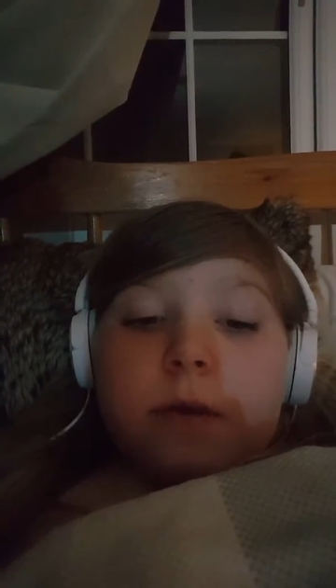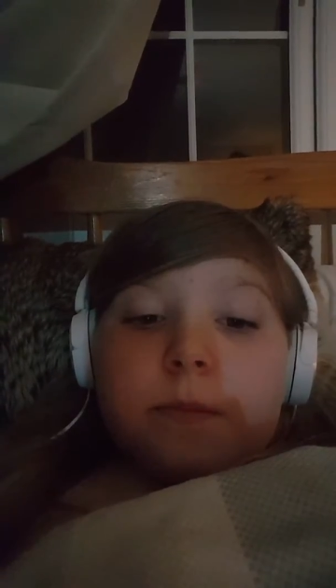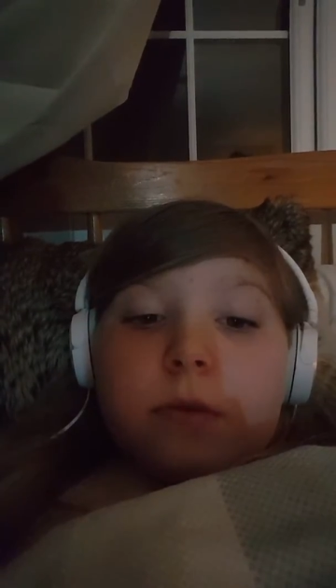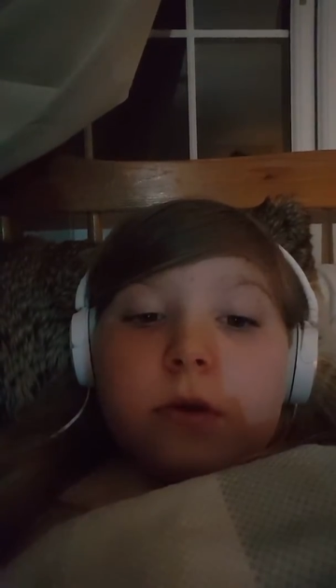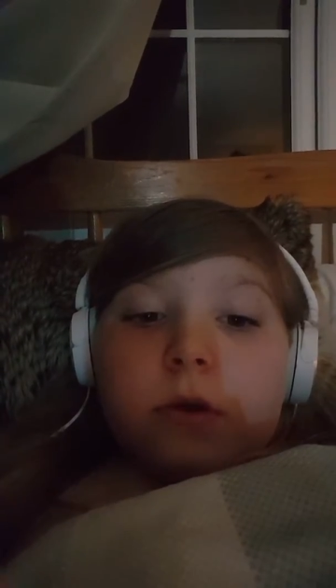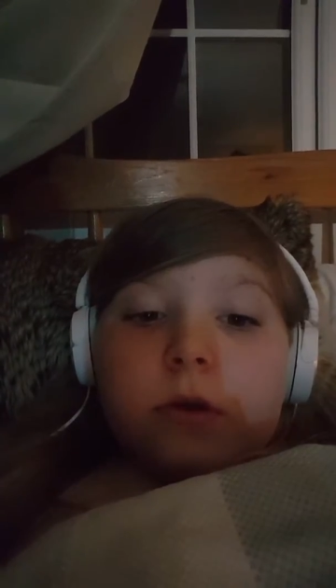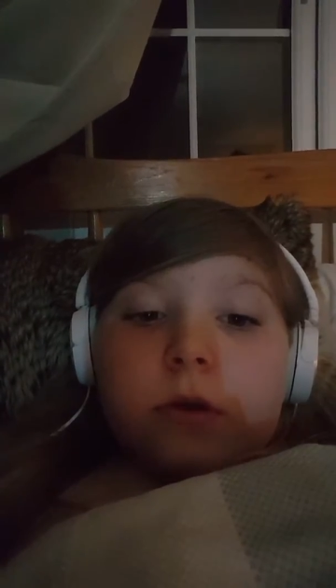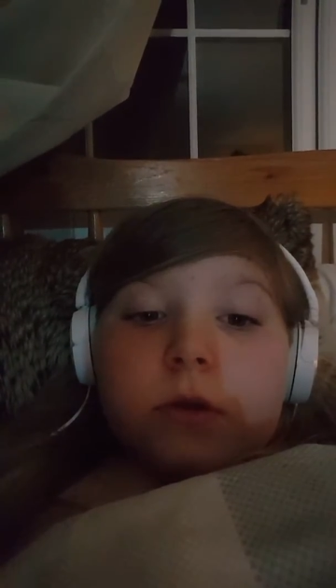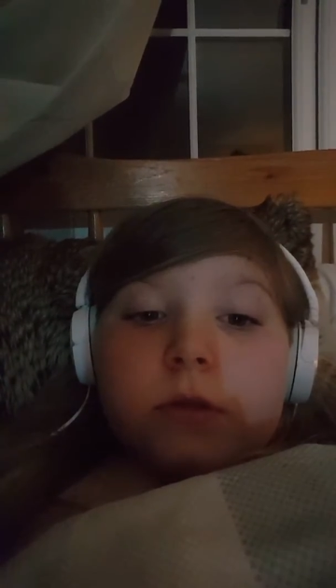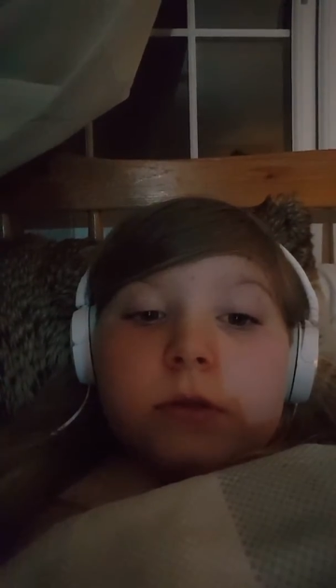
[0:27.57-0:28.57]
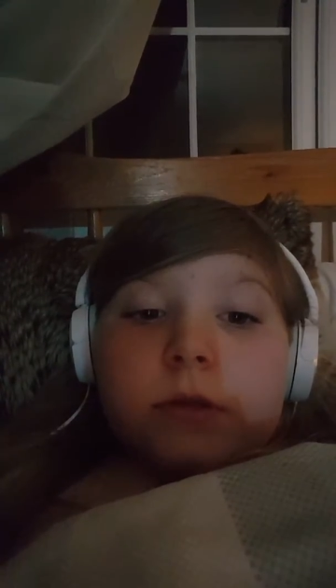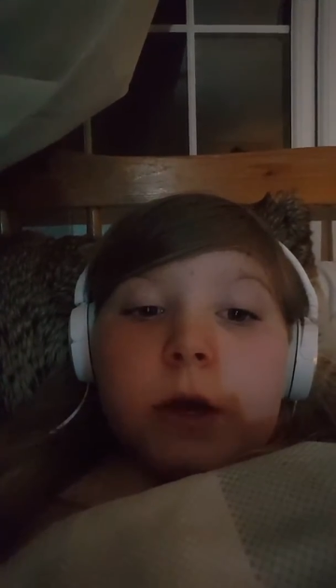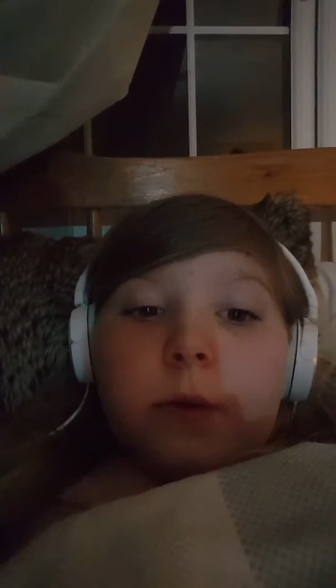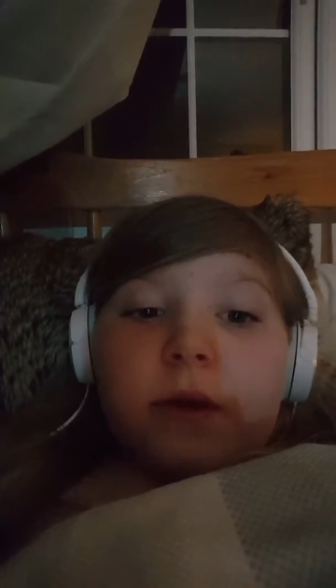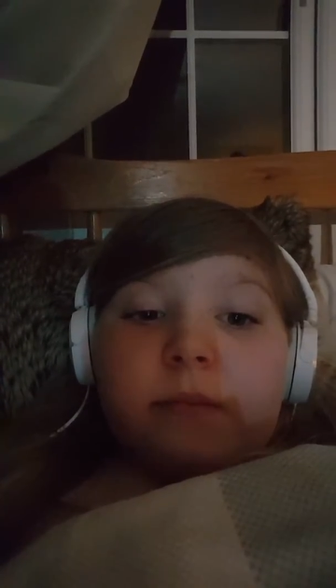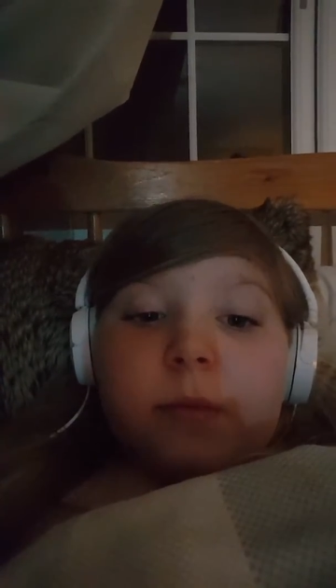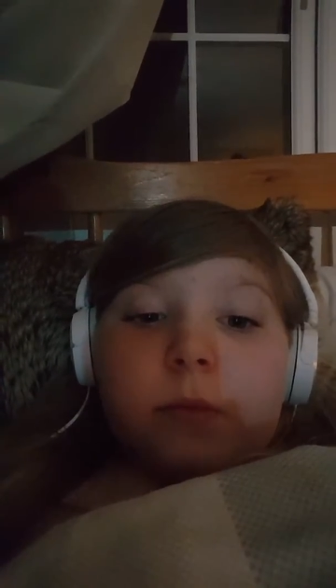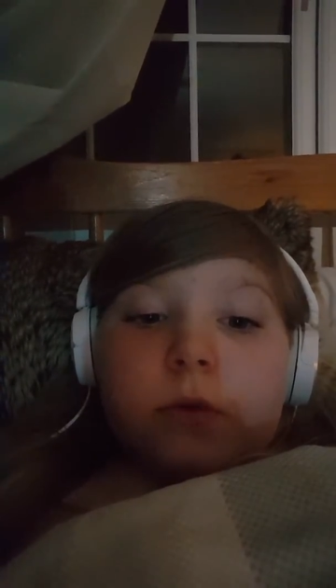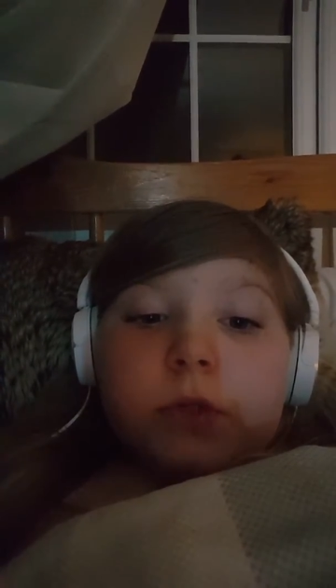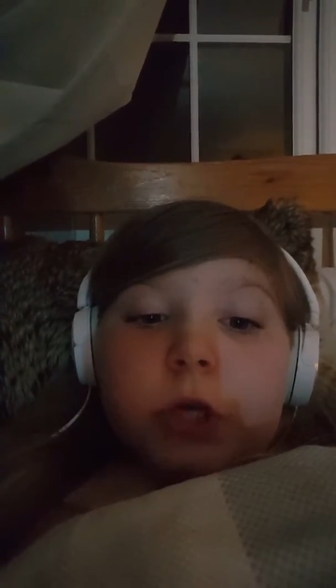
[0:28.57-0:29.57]
Because that'll give me
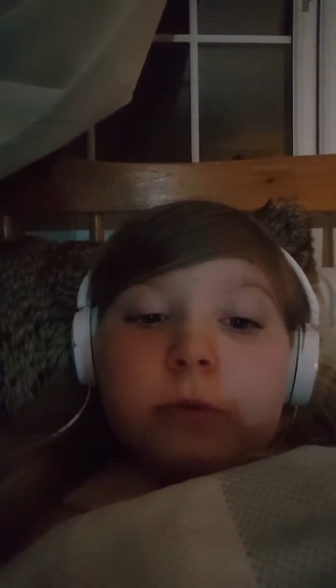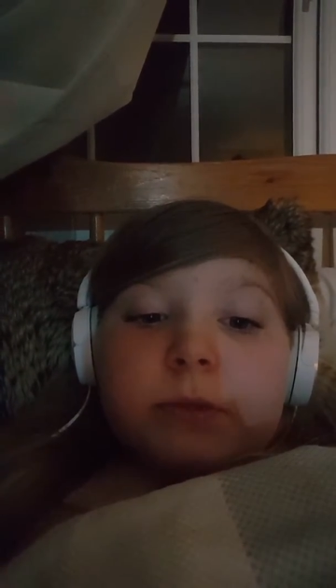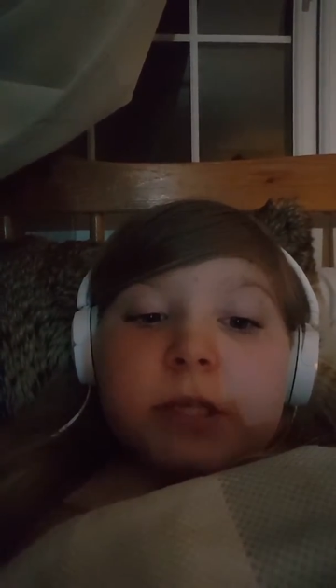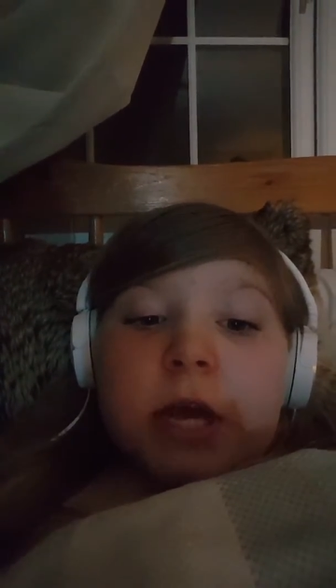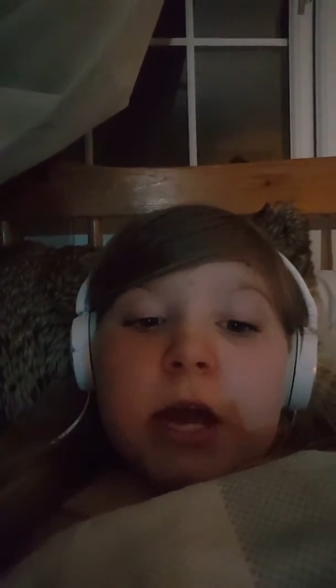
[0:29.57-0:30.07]
more subs.